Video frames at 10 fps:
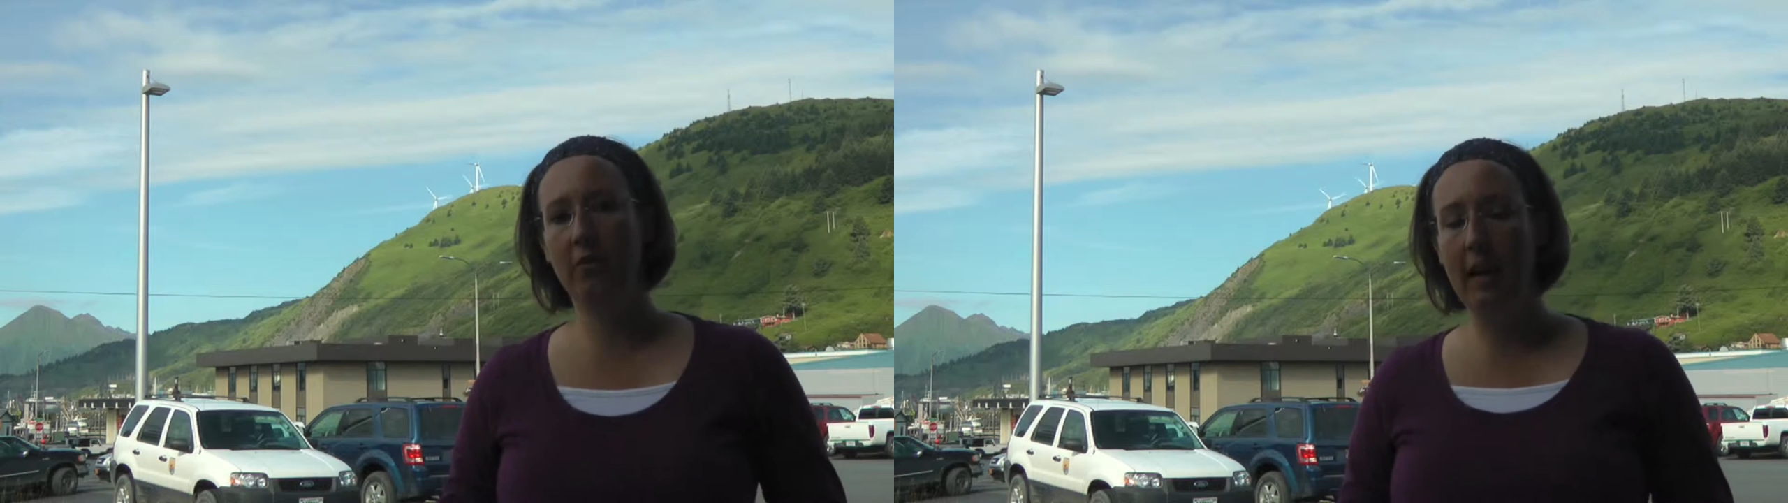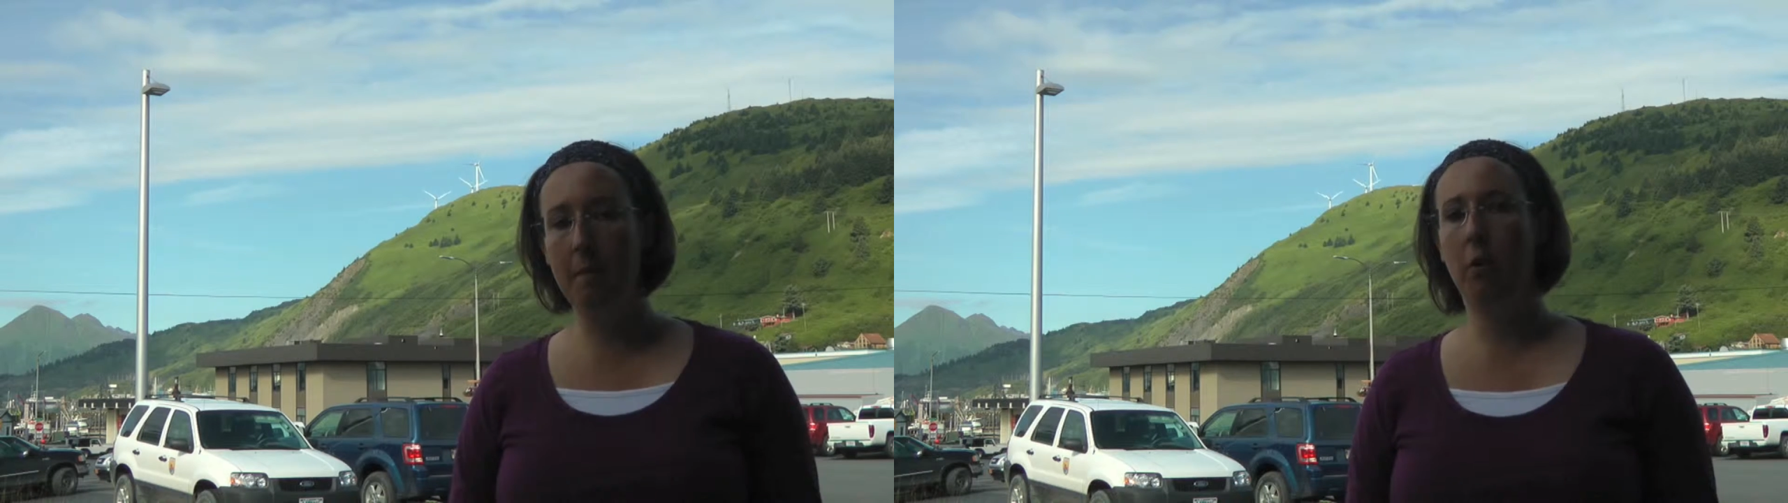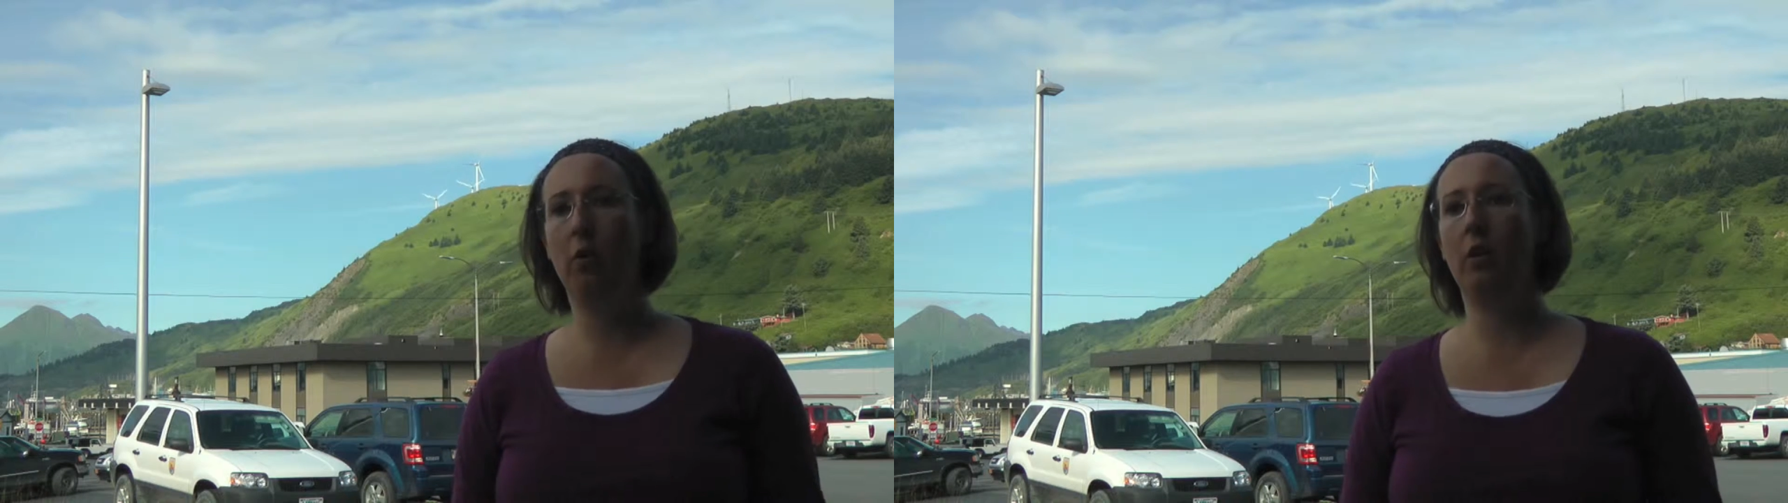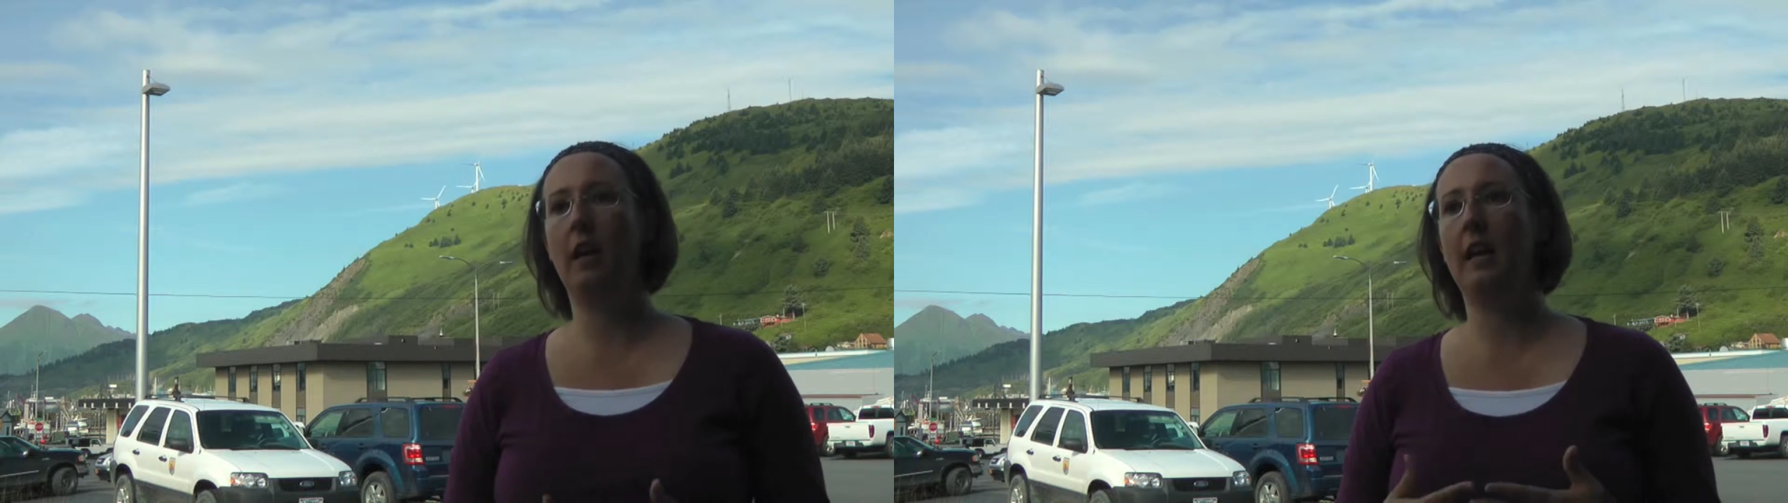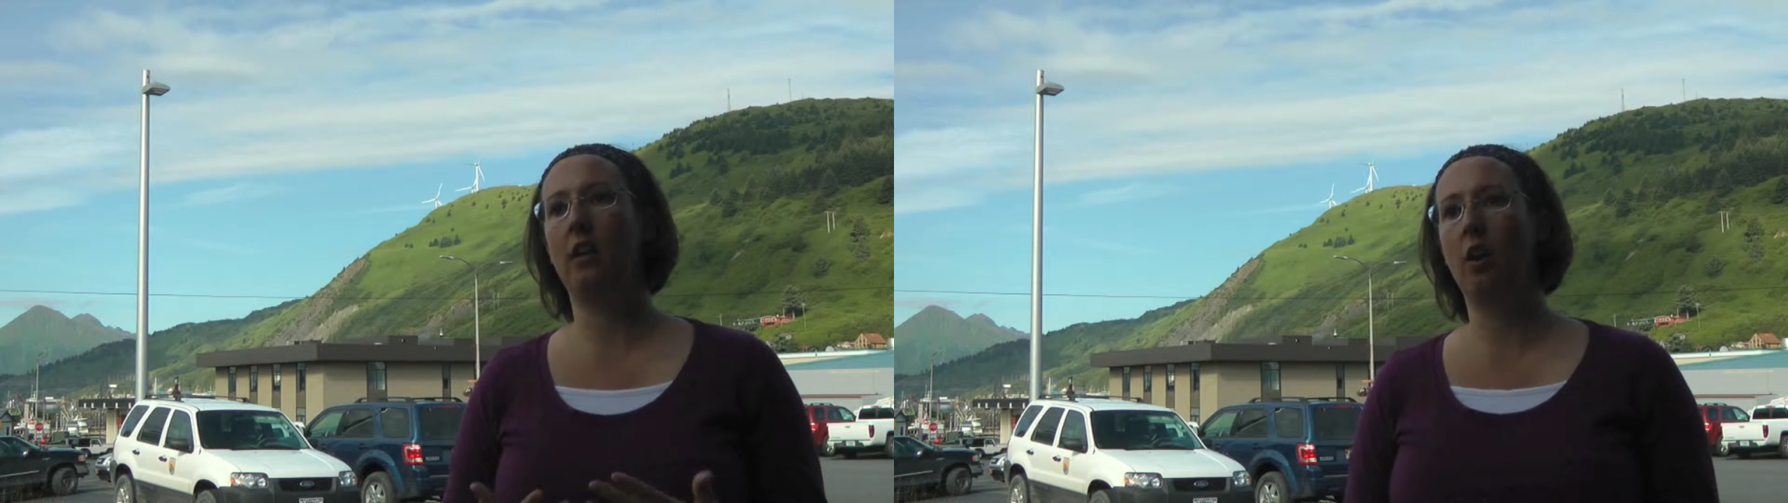
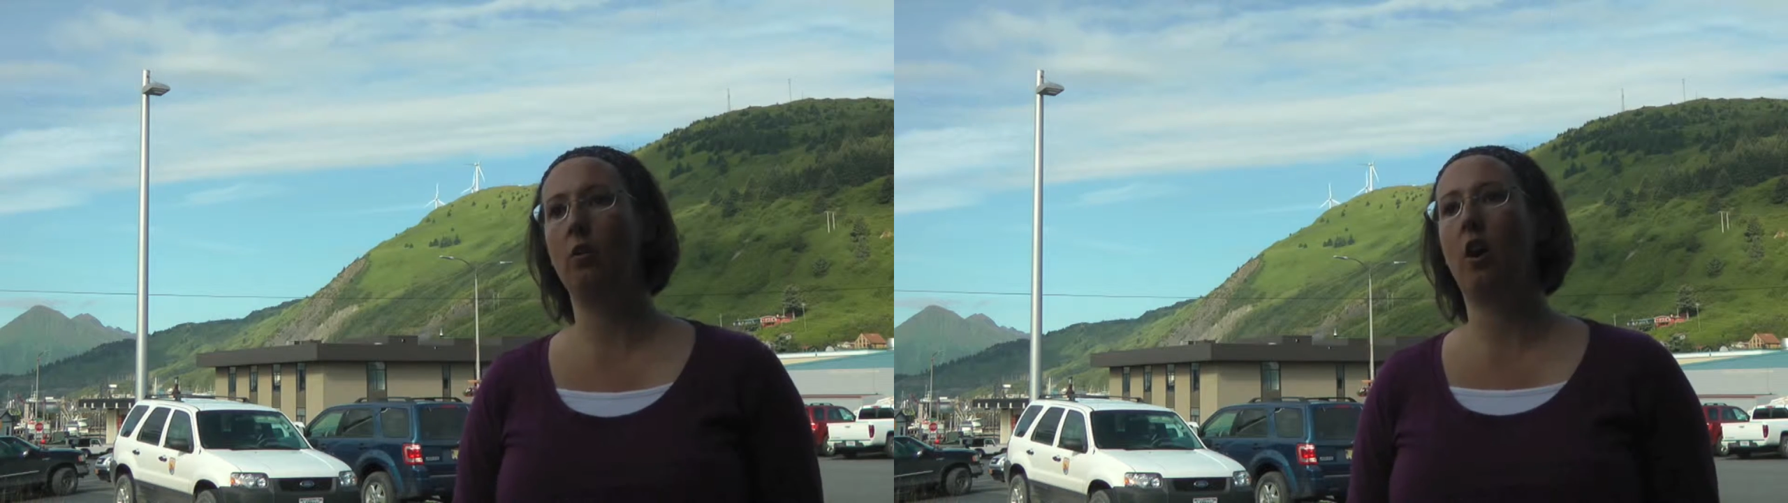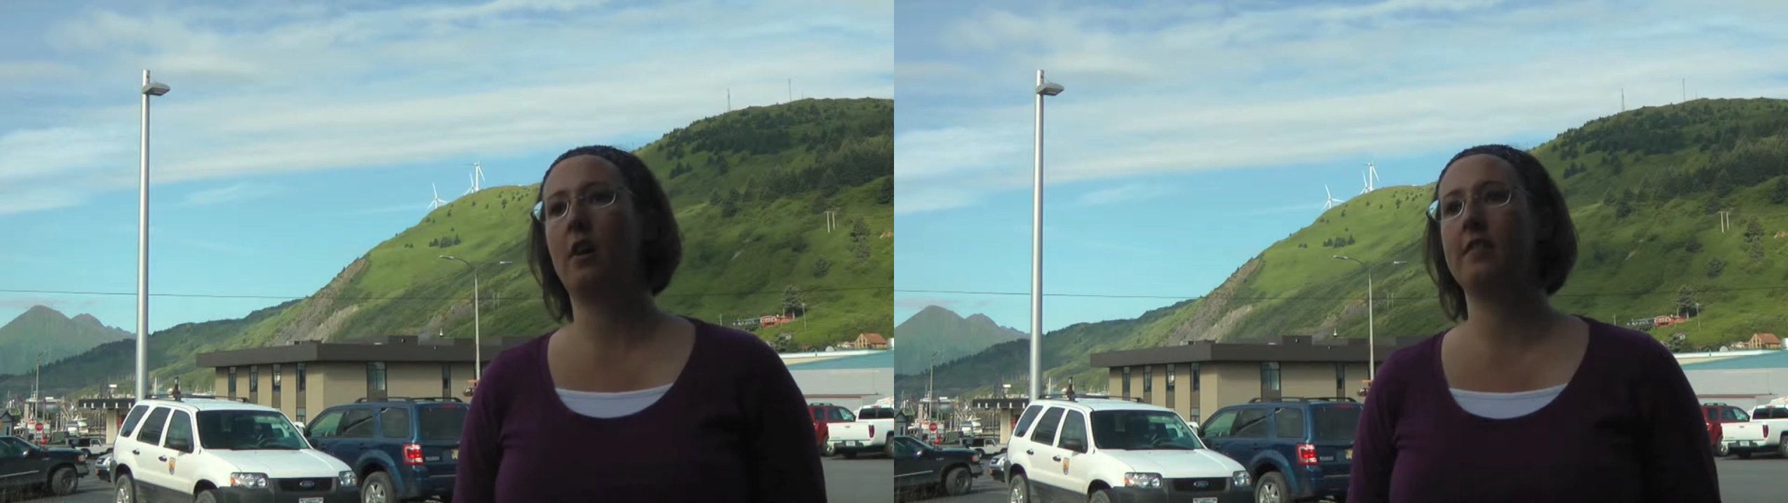stable and low